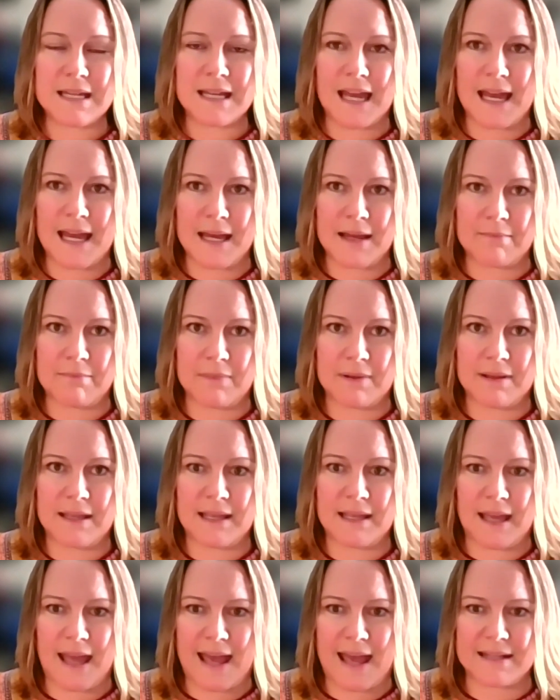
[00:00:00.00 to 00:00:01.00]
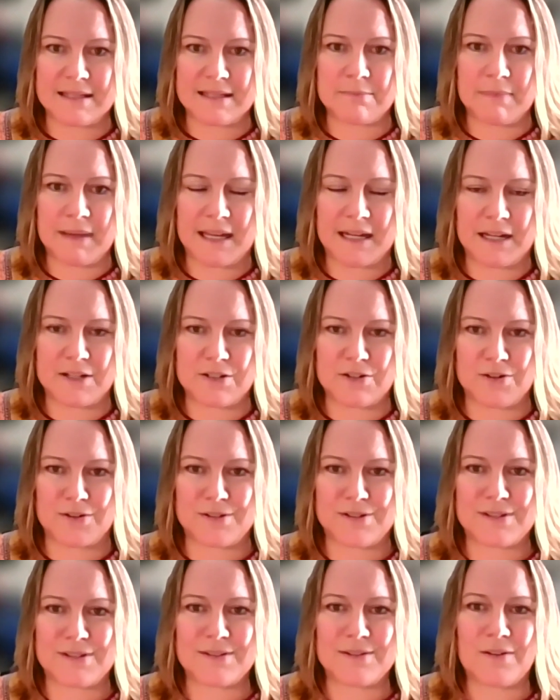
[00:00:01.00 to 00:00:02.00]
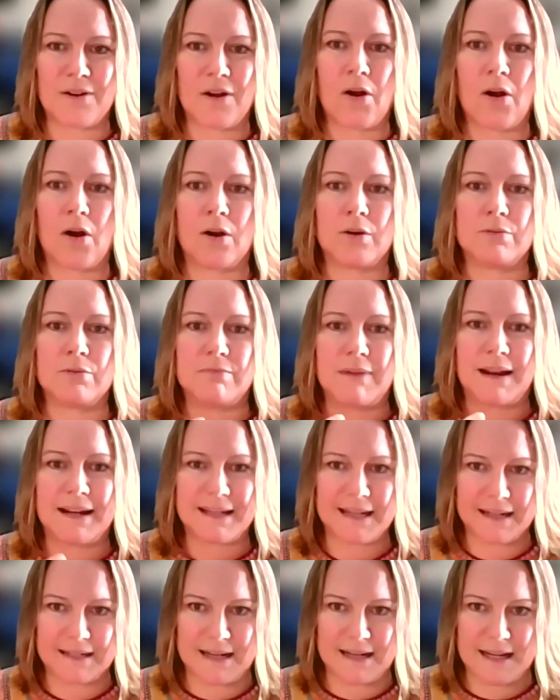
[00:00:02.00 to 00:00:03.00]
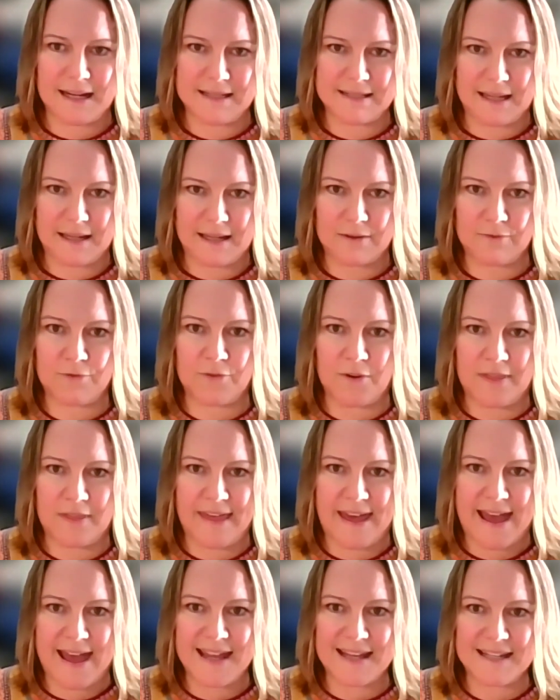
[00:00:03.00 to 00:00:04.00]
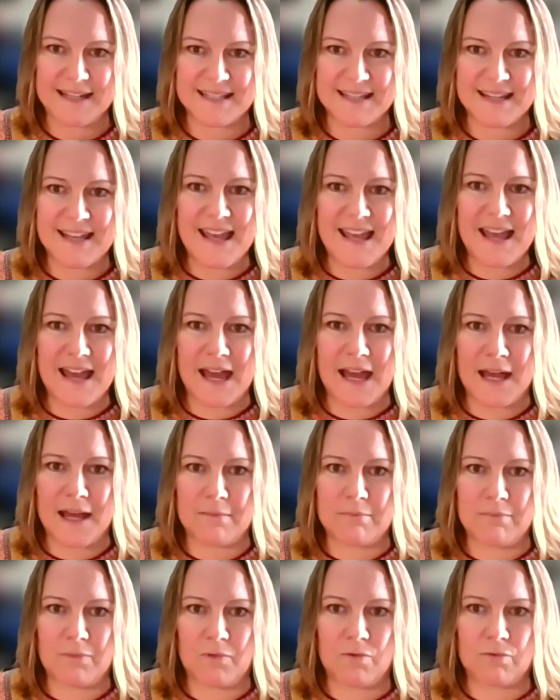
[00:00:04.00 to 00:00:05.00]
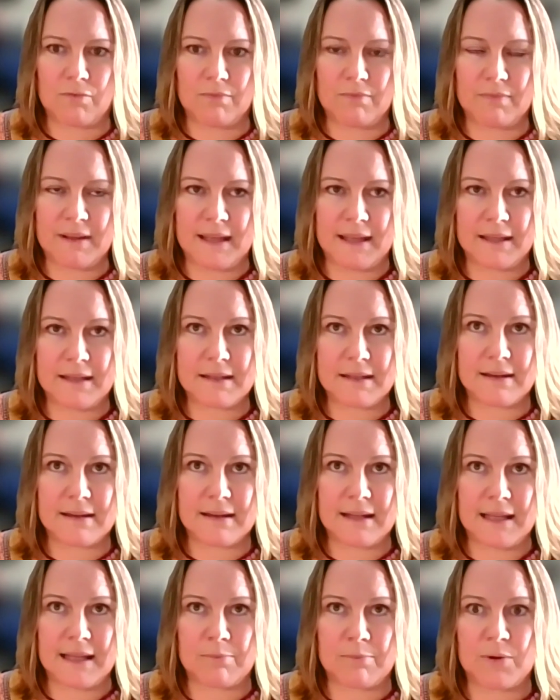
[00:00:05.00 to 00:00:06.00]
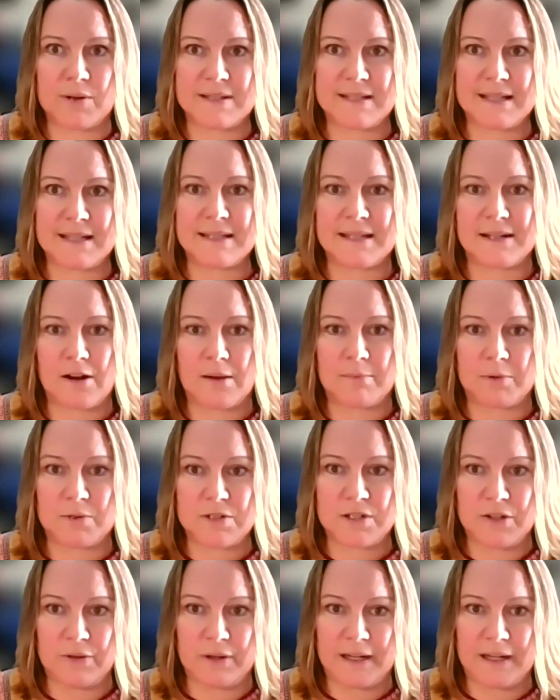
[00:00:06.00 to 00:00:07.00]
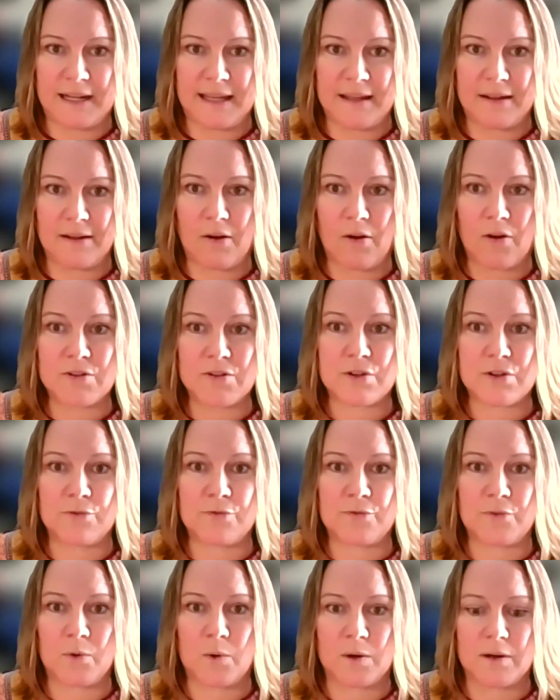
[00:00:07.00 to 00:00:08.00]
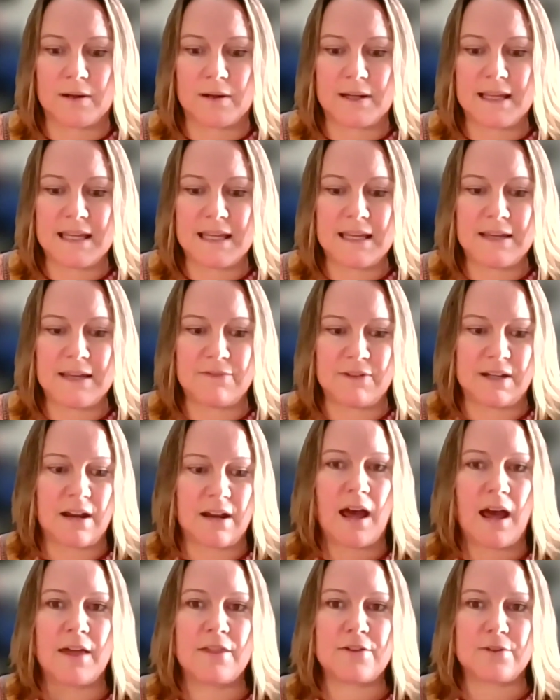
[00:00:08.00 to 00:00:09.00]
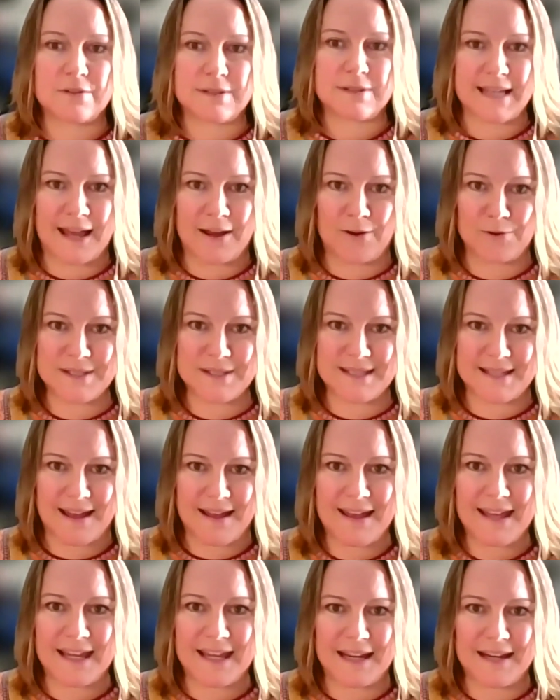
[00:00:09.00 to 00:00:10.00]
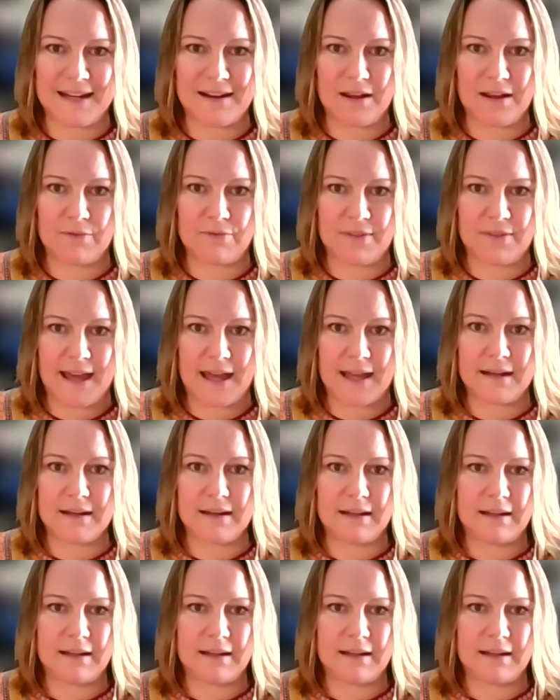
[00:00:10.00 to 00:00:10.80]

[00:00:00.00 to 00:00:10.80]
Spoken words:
as managers are recognizing for that, it presents an opportunity also for even others outside of that